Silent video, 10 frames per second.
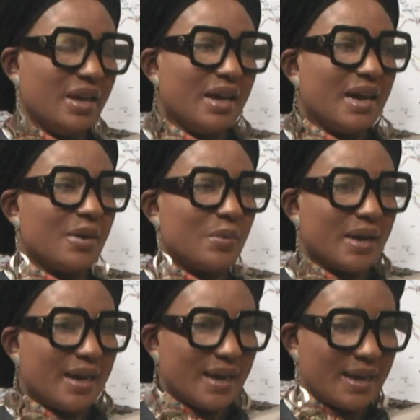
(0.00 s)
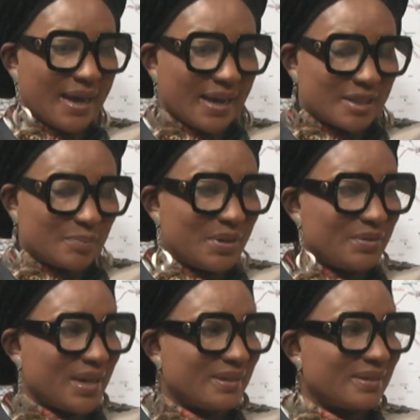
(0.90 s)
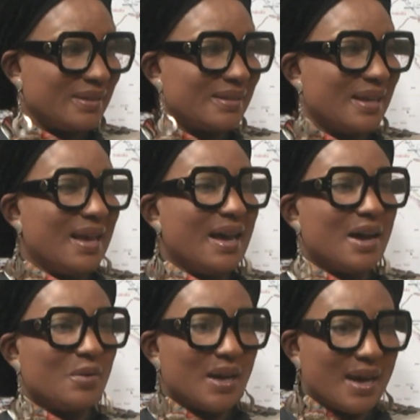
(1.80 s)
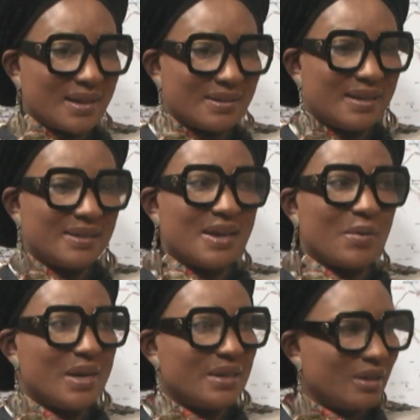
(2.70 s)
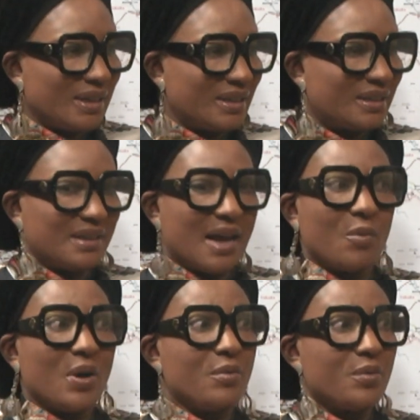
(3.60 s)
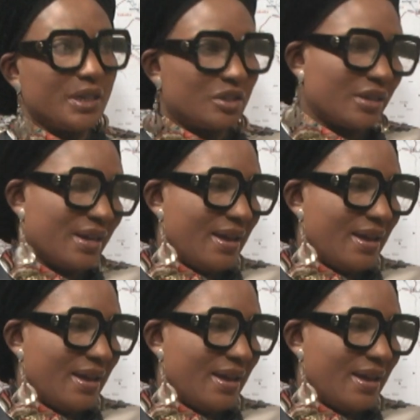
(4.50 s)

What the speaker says: our experiences, our access, our knowledge, our reach.